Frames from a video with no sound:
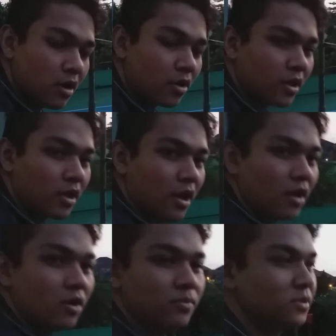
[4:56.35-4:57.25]
Okay, I
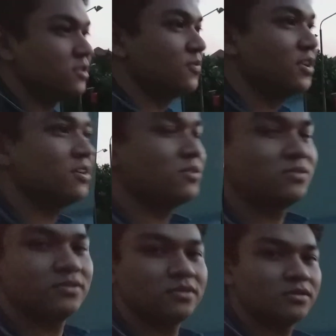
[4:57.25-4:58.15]
hope this video
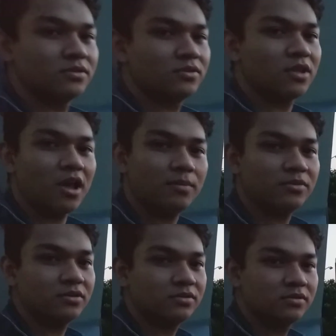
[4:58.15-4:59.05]
could help
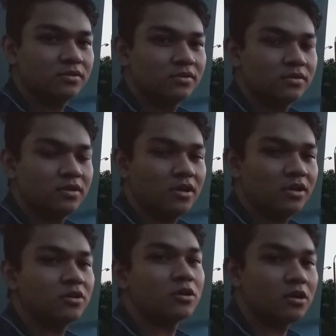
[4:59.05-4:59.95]
you in
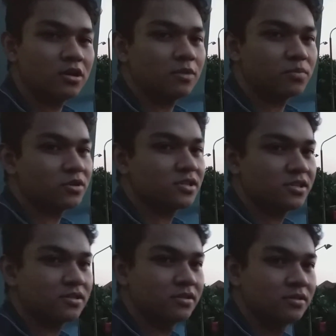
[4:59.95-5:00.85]
your learning
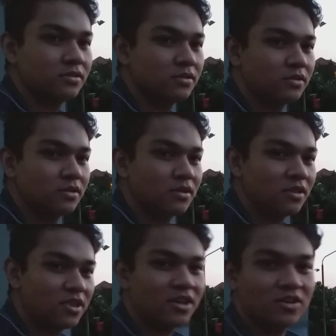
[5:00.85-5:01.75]
process.
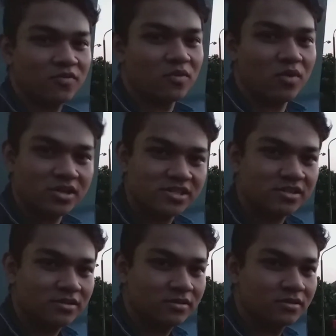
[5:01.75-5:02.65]
Thank you for
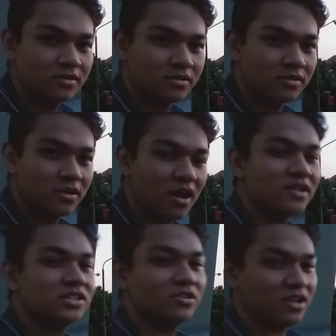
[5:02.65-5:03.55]
watching. I'll
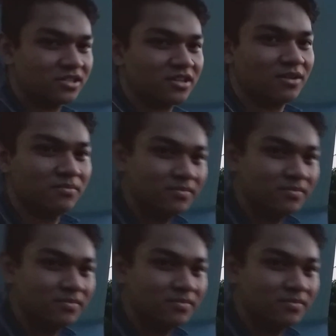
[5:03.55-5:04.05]
see you next time.